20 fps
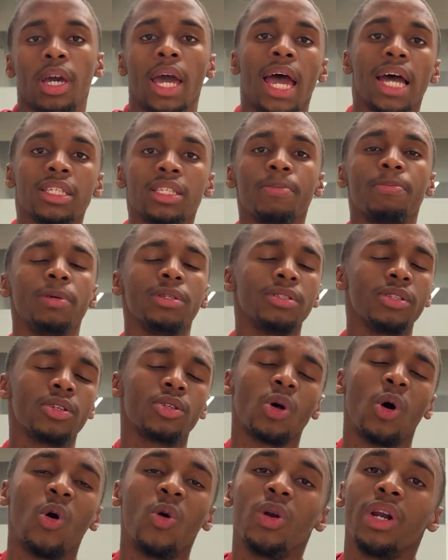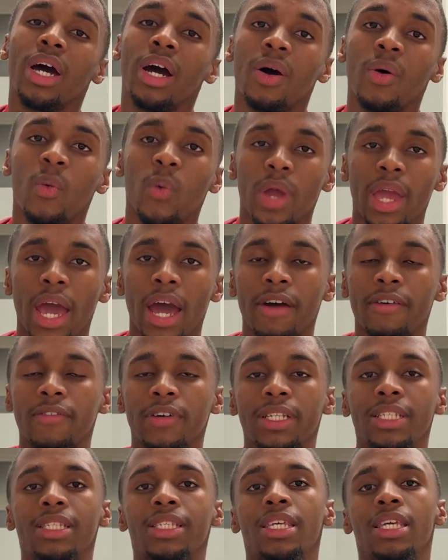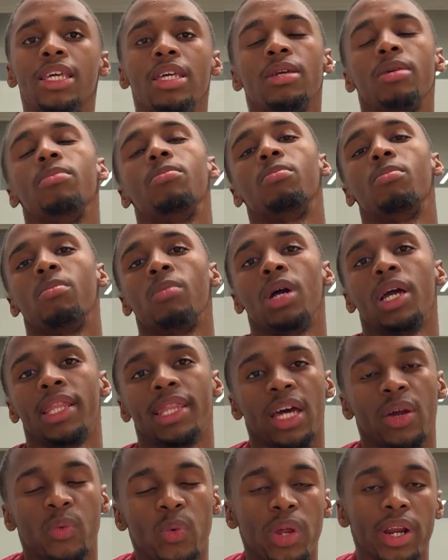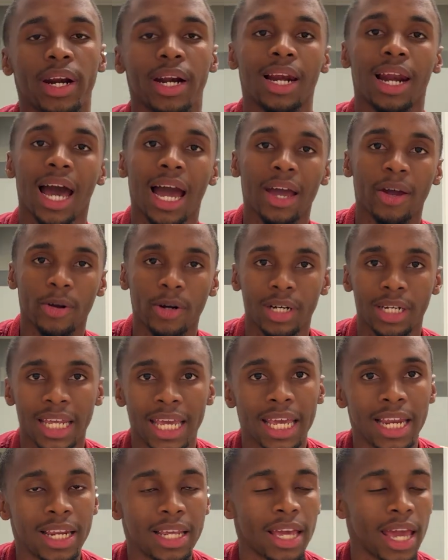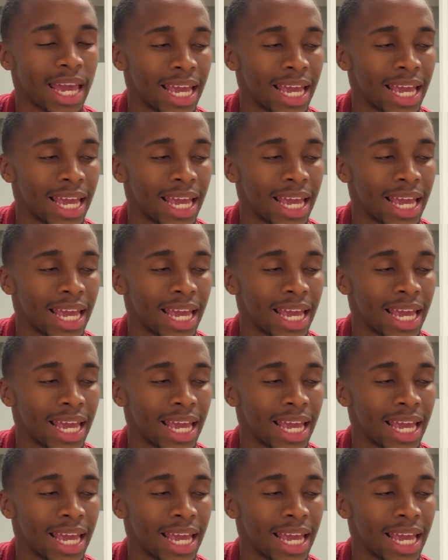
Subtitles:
As a business owner, we have a team that we rely on daily,